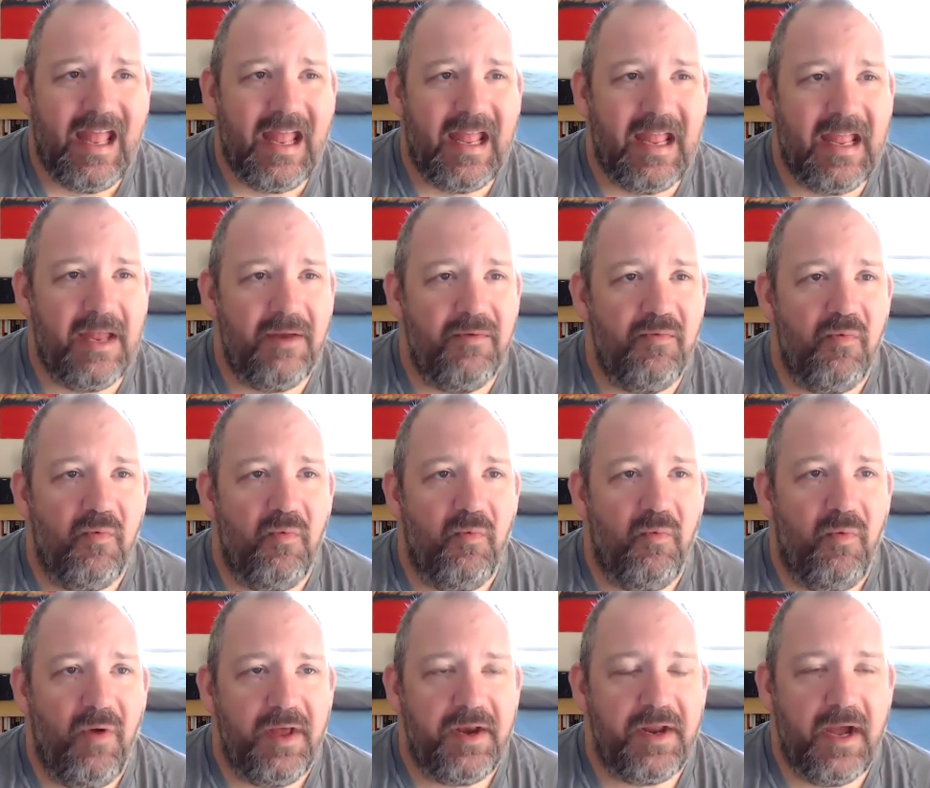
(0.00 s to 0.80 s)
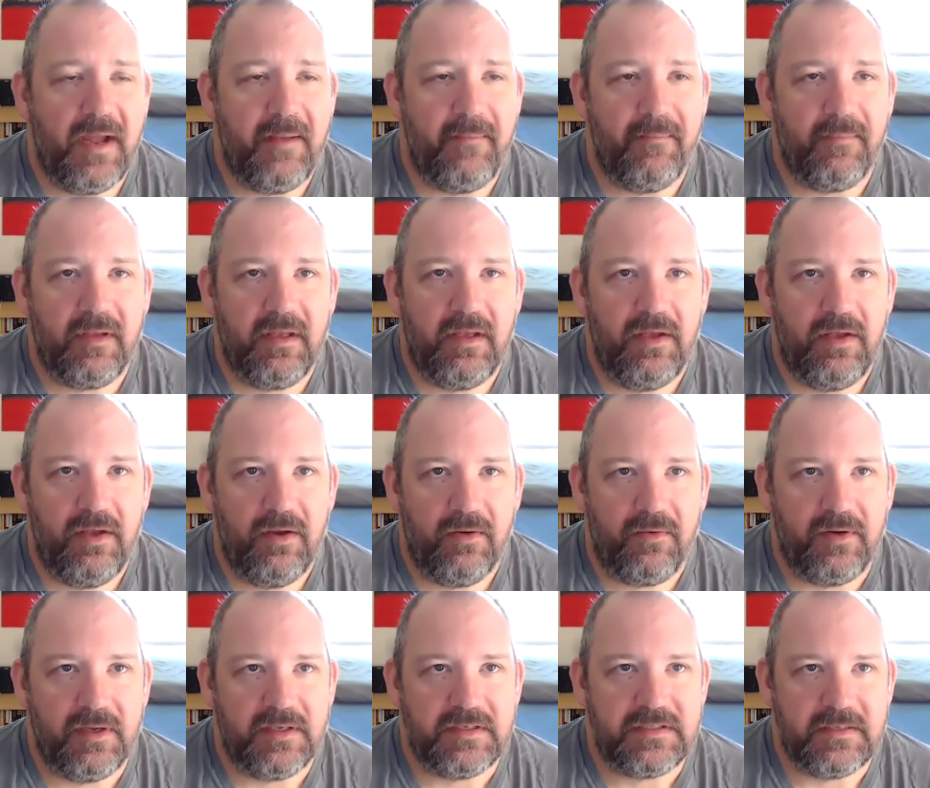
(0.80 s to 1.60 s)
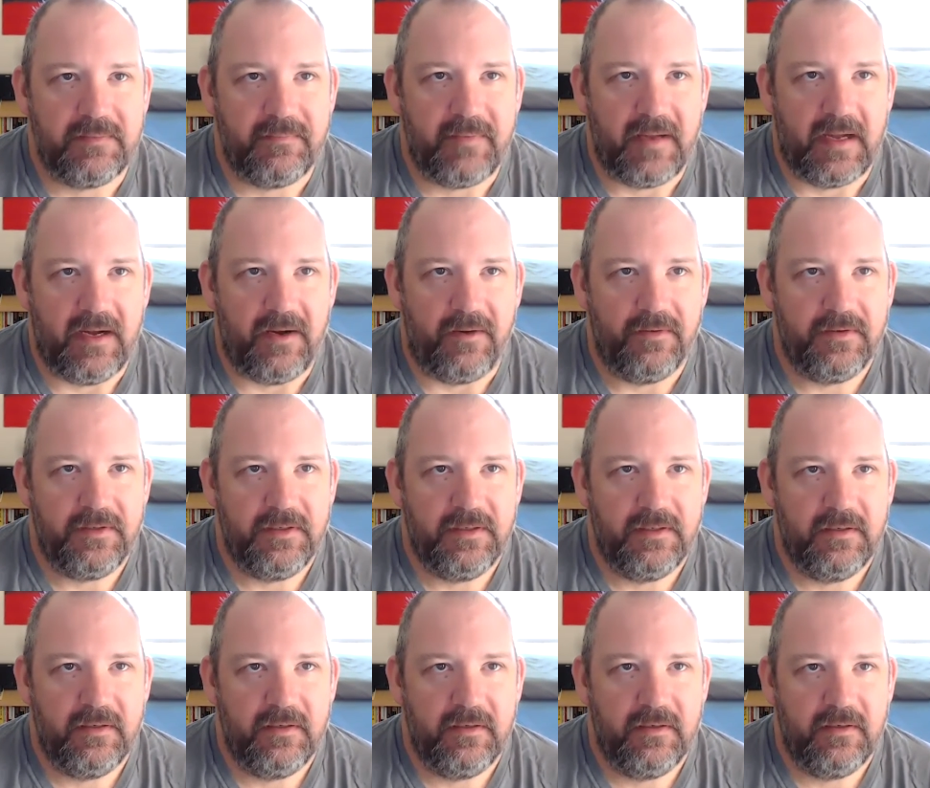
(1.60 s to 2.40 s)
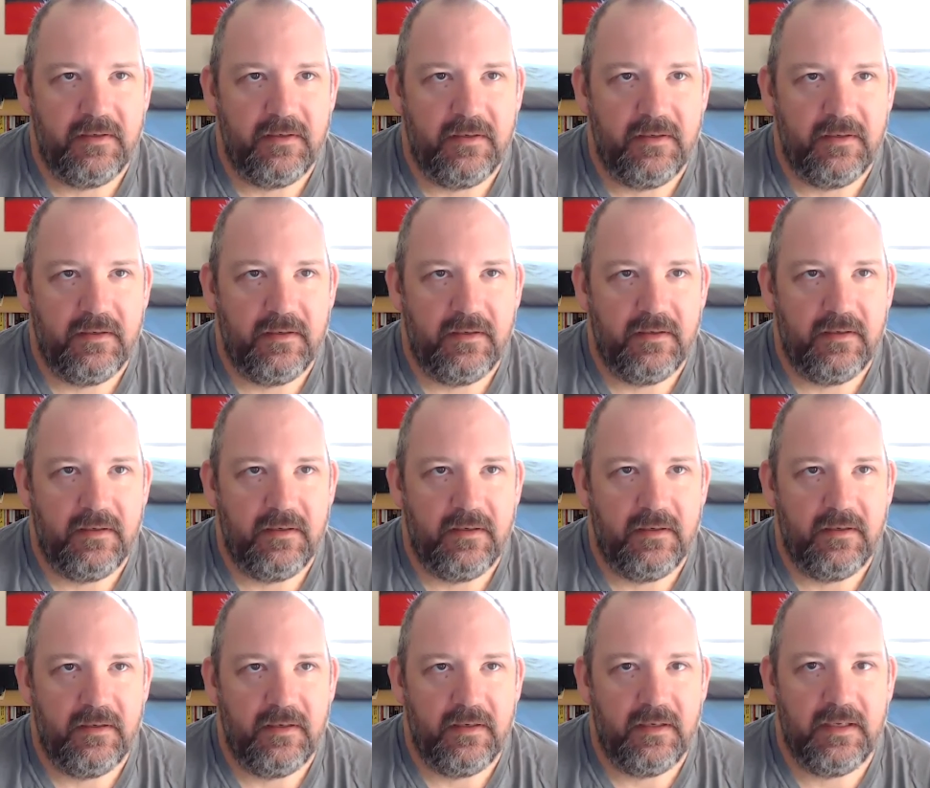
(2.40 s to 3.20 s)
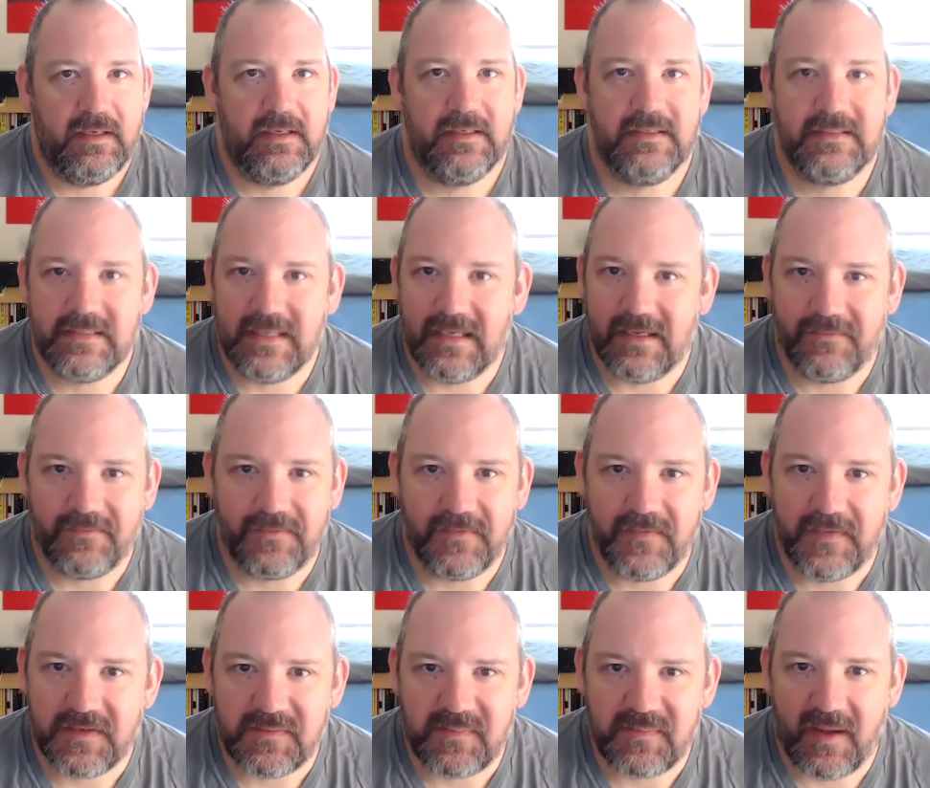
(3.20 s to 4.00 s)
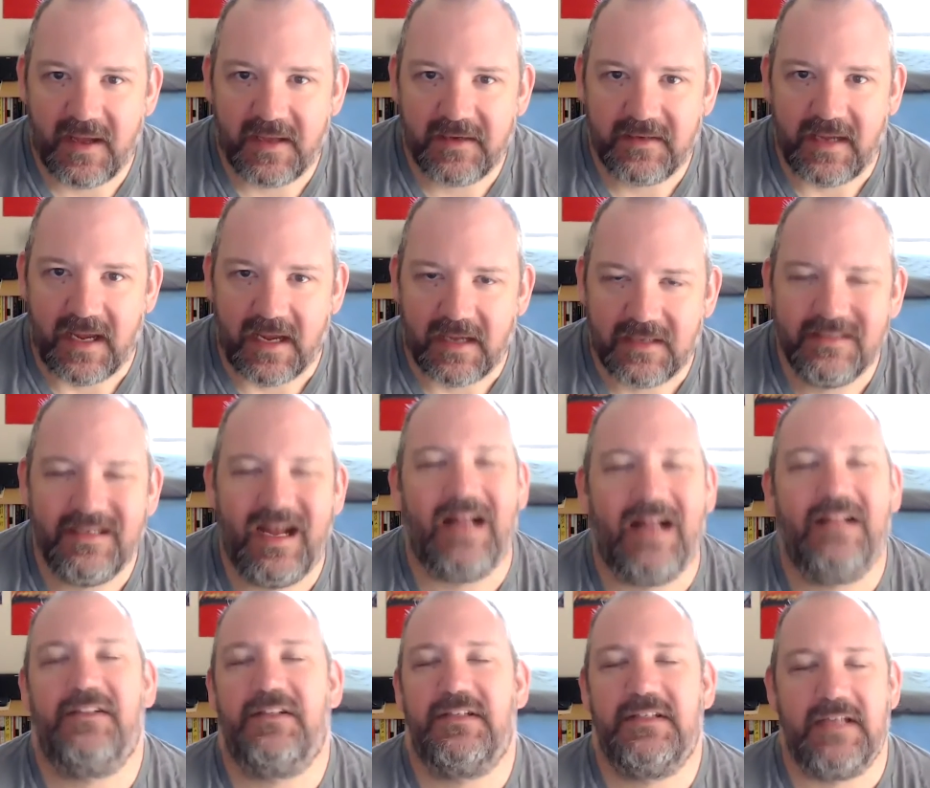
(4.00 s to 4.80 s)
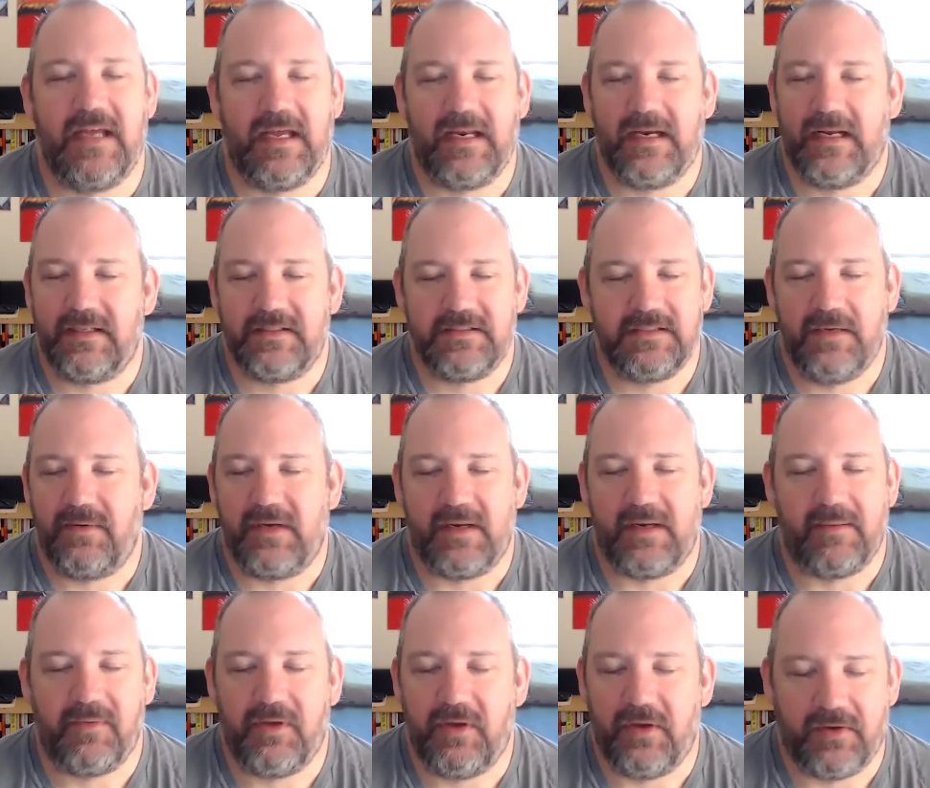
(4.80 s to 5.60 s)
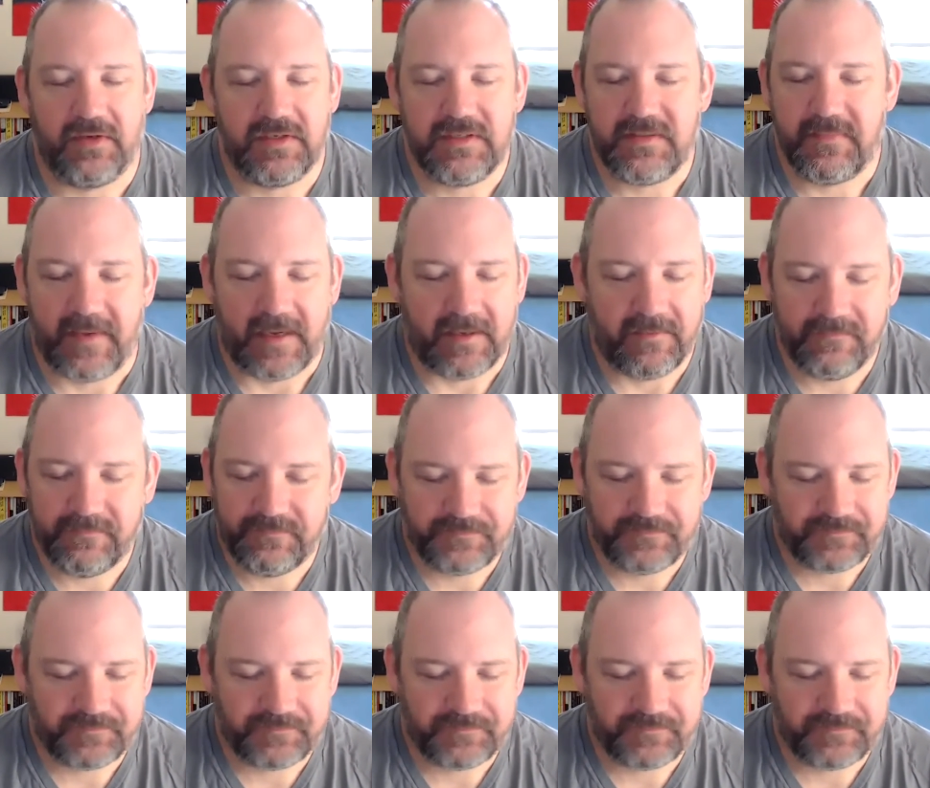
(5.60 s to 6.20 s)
And what I'm curious about is not for this podcast. No, I'll just say it. I'll say what I'm curious about.